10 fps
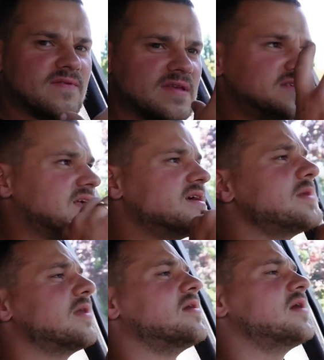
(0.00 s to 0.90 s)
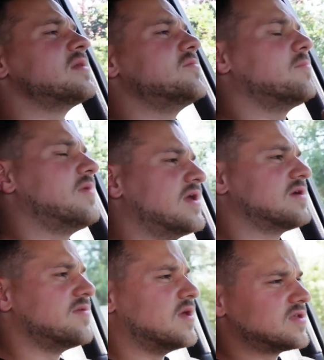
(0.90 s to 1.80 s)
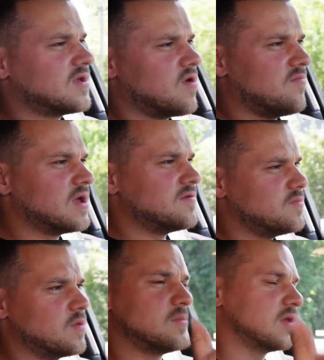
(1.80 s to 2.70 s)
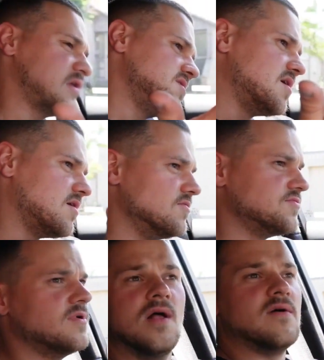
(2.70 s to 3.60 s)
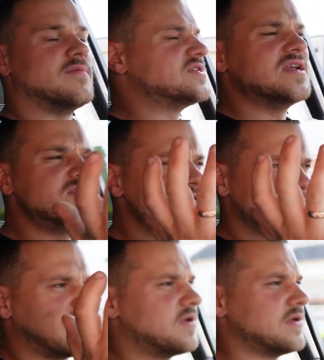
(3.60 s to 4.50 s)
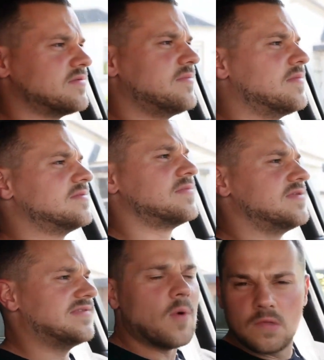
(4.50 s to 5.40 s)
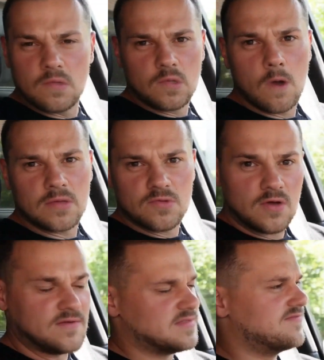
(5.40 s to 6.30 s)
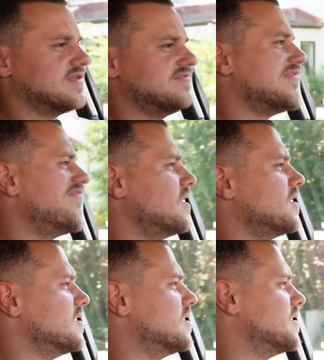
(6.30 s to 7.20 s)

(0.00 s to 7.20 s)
I just mentioned that the repair of an EGR valve probably costs even more, depending on the car. They start at around 700 euros.